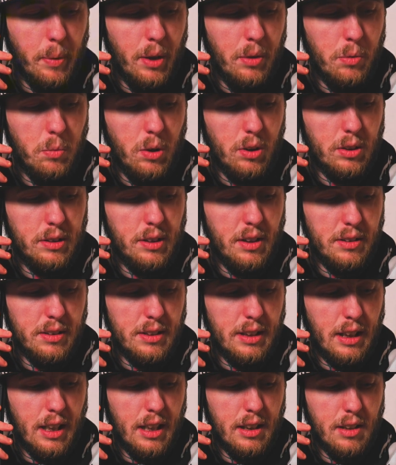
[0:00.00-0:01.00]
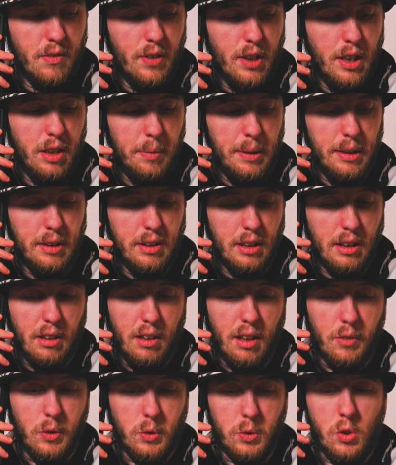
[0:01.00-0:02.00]
blood work done to get the vitamin D
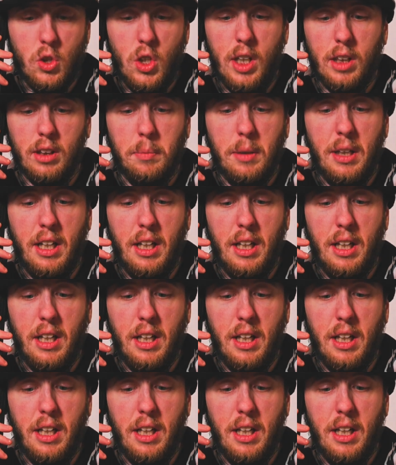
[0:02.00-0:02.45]
levels checked,